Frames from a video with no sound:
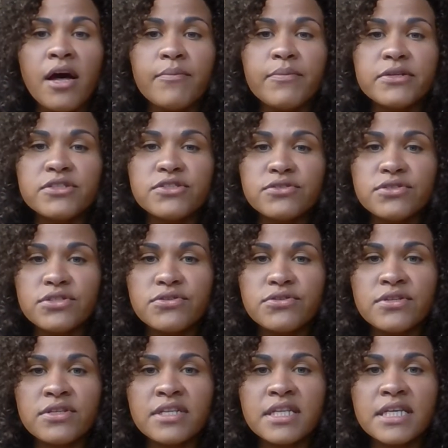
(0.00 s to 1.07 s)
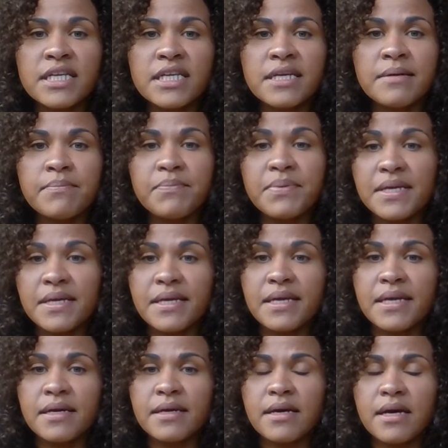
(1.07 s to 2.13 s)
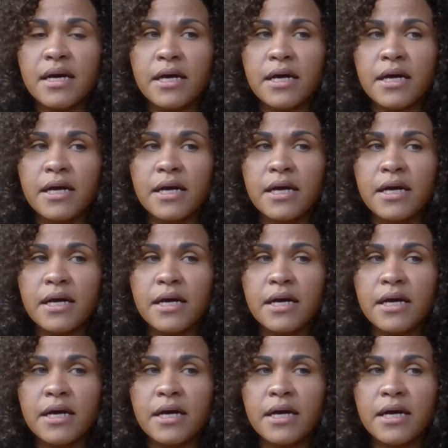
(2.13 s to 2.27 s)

but you're certainly being